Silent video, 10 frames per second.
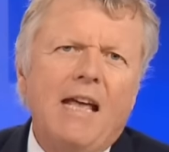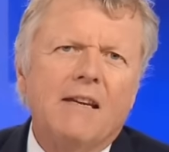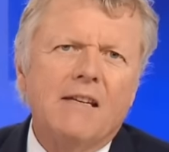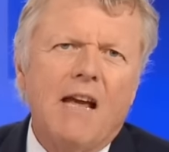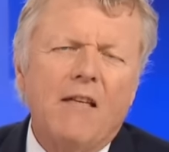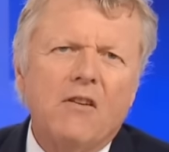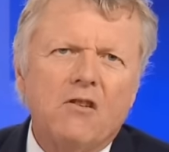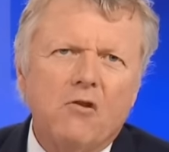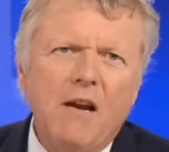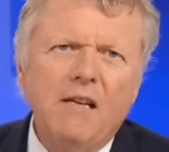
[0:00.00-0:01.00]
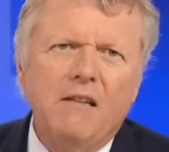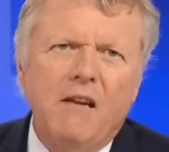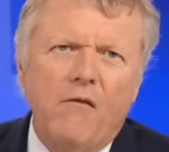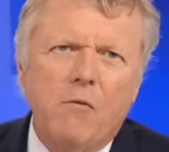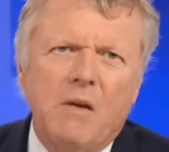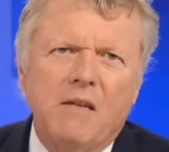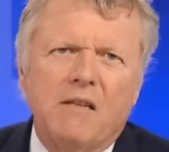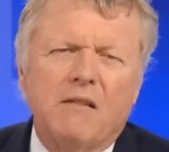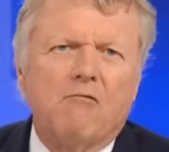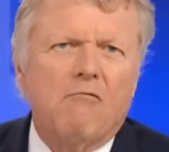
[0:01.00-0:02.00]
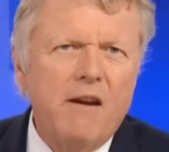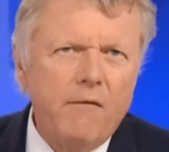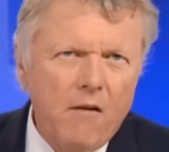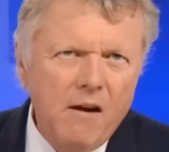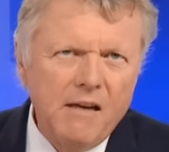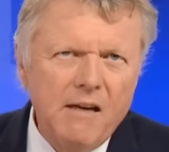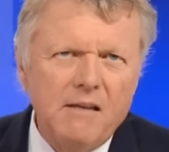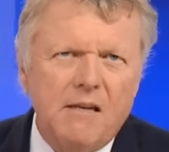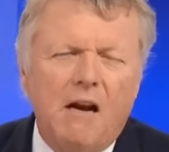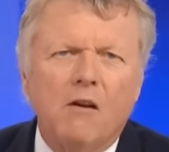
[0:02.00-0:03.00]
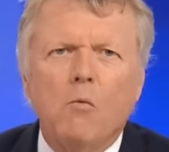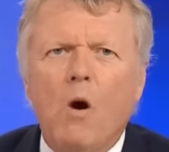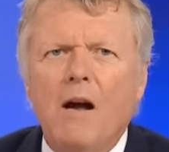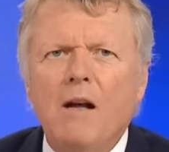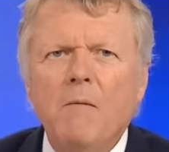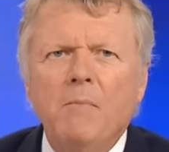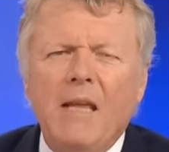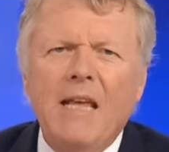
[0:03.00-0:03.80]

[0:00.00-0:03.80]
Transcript: And the Australian government has refinanced UNRWA.